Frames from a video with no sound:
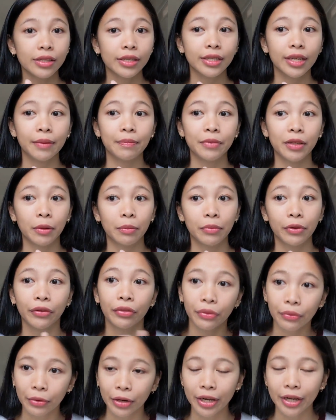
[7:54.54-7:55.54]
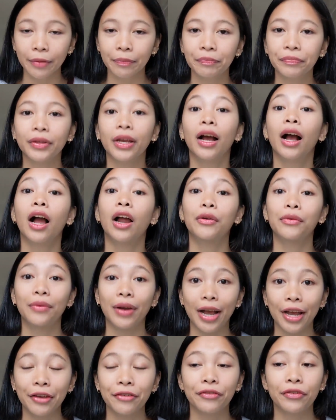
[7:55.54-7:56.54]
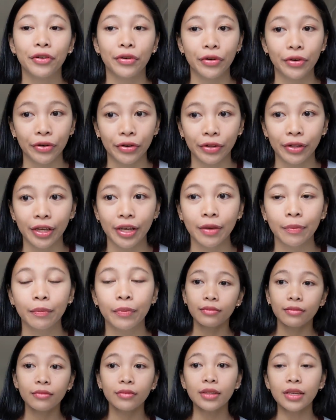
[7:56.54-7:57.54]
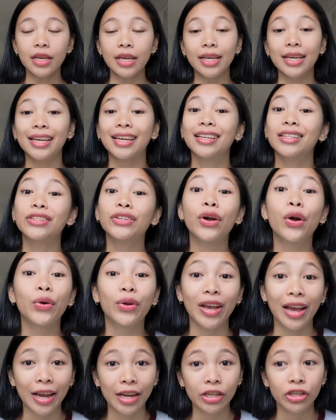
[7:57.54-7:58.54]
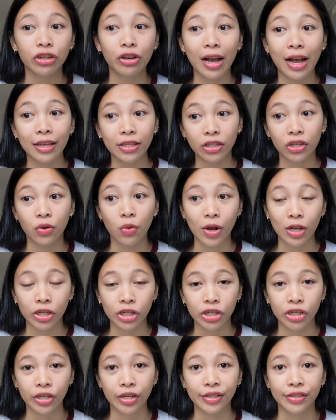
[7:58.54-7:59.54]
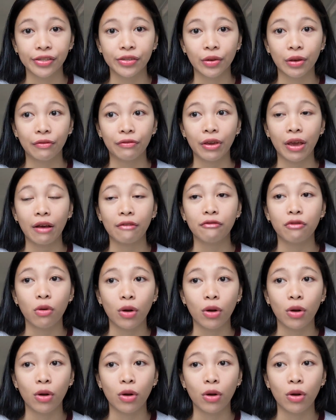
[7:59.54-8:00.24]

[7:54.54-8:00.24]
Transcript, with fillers: Tip number three, arrive early. It's okay to ask questions. So if you have